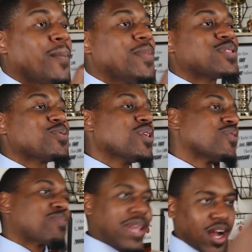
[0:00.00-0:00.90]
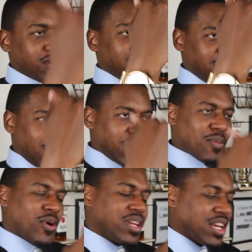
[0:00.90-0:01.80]
Mr. Rivers, man, yeah,
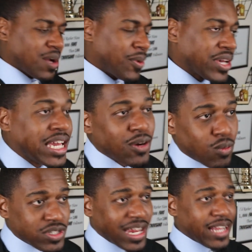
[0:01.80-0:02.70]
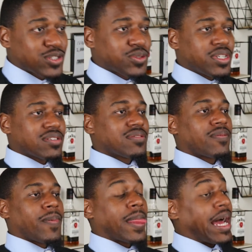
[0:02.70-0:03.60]
come on in. Would you like a drink?
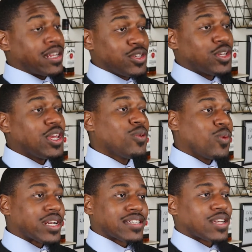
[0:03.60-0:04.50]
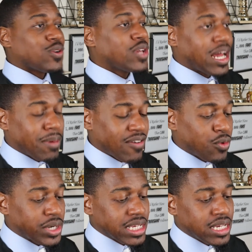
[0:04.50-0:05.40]
You need one, because I know you got about
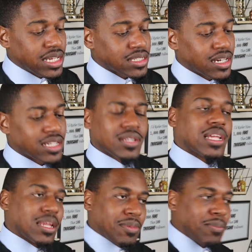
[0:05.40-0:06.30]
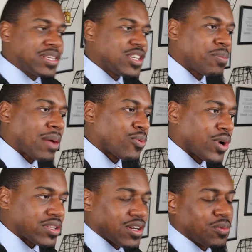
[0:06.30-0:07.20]
40 kids. Let me see your
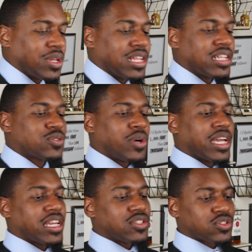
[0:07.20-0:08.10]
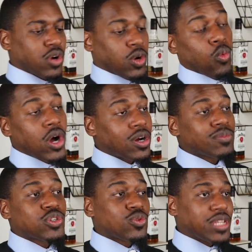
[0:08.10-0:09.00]
paperwork there. Let's go ahead and get you started.
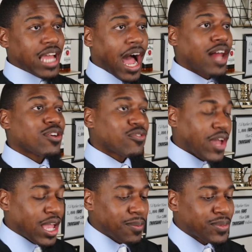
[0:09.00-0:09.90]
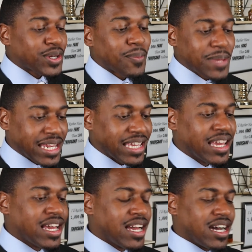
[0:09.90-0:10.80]
Welcome to the Hall of Fame committee.
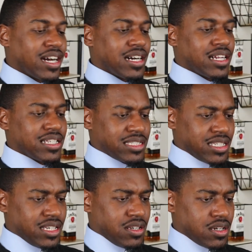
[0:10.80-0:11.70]
Let's see,